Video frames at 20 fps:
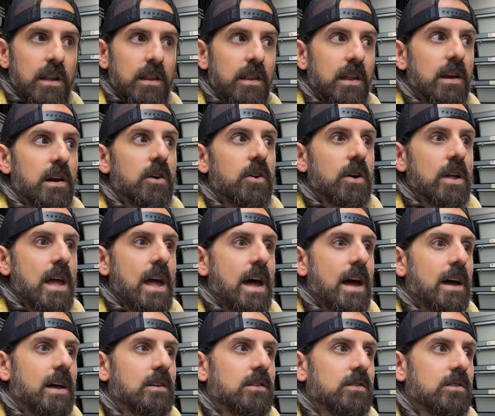that already
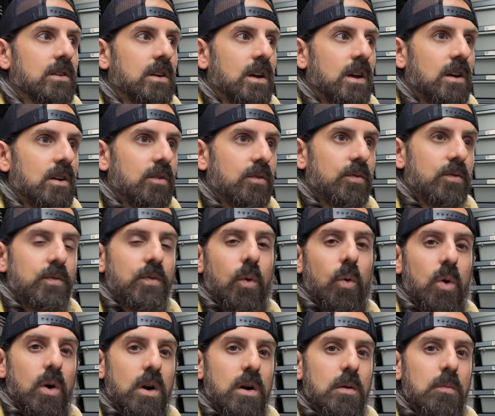has
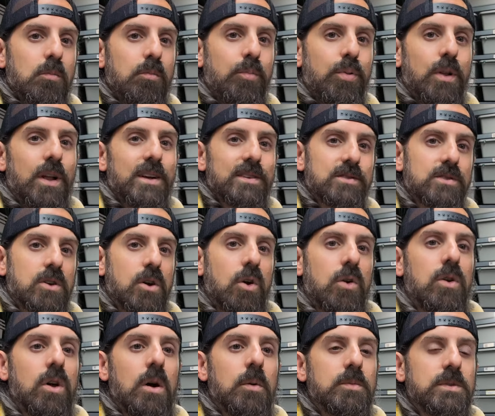4+
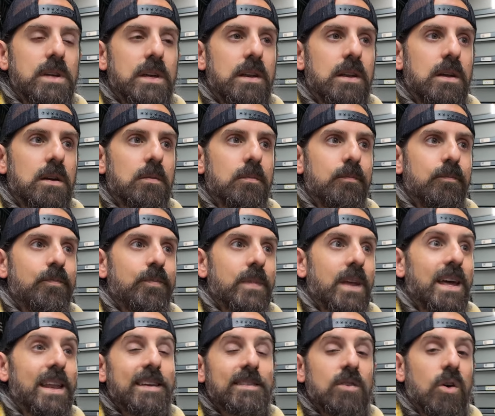codoms in him
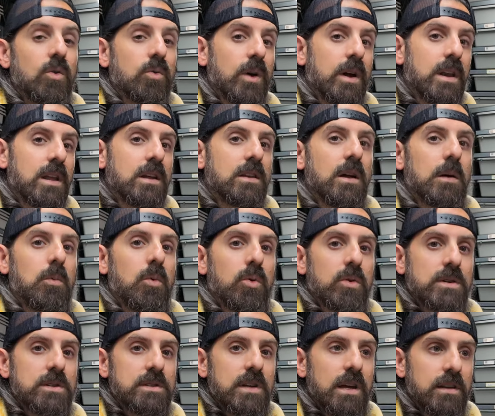and he's already double
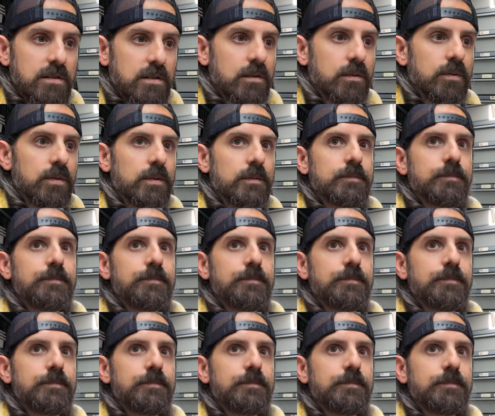recessive,